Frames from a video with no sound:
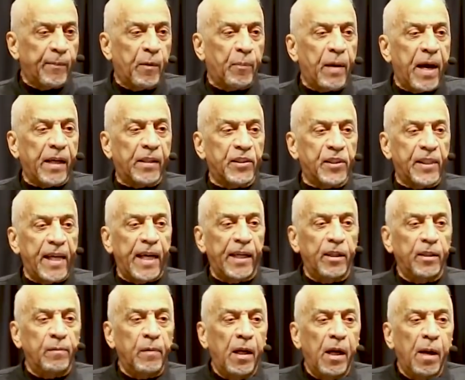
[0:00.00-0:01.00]
I'm a
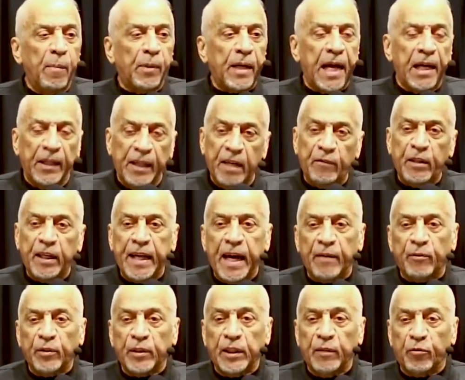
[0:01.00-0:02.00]
Pakistani, but I lived in
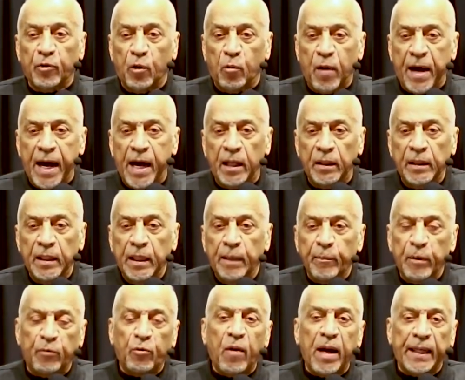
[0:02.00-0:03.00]
Africa for a while
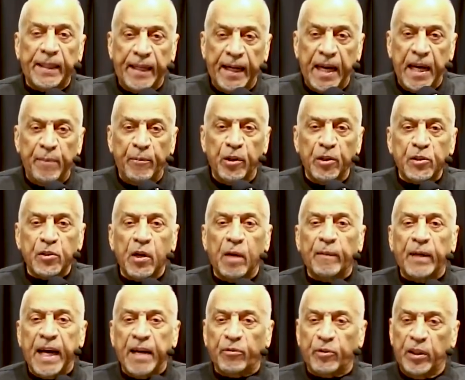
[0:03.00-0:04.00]
before I came here, so
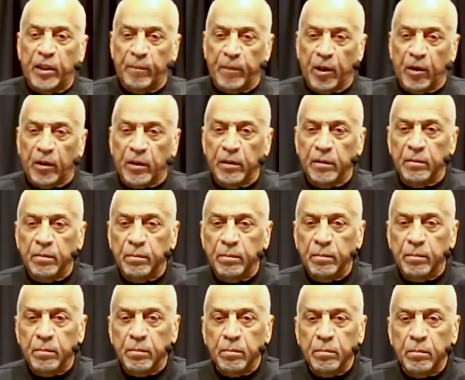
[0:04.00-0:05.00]
I'm an African American.
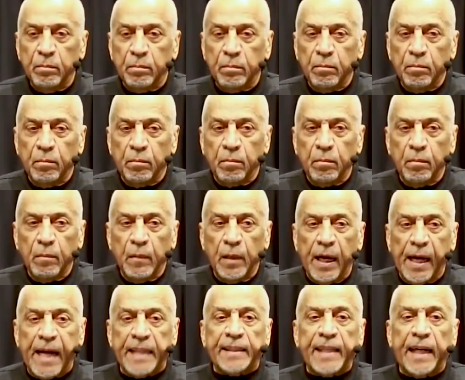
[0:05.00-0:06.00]

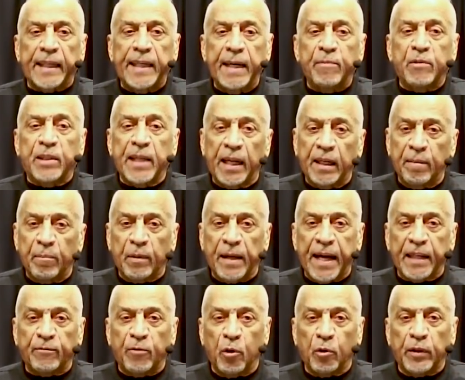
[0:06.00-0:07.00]
Now, so I keep telling
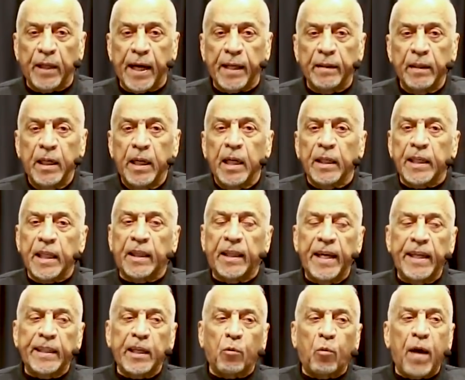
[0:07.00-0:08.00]
black folk that the
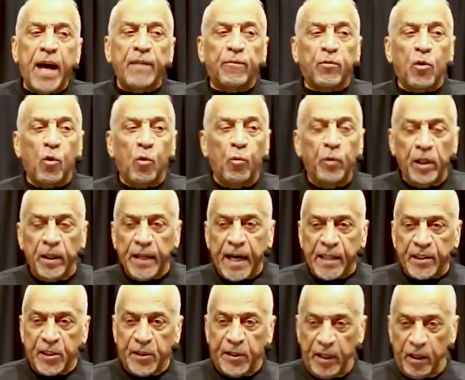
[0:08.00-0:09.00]
thing that white folk will
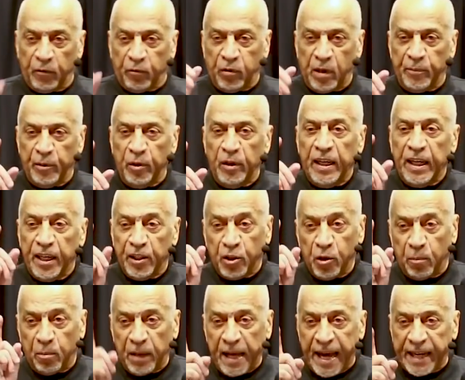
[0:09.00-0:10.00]
not steal from you is
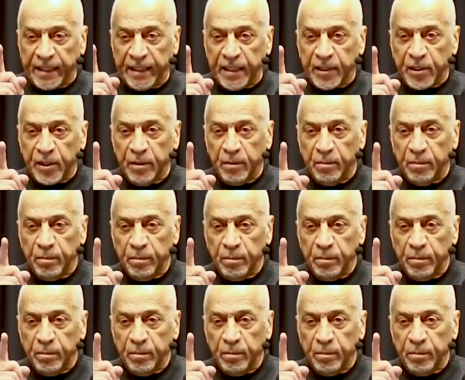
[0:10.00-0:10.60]
your blackness.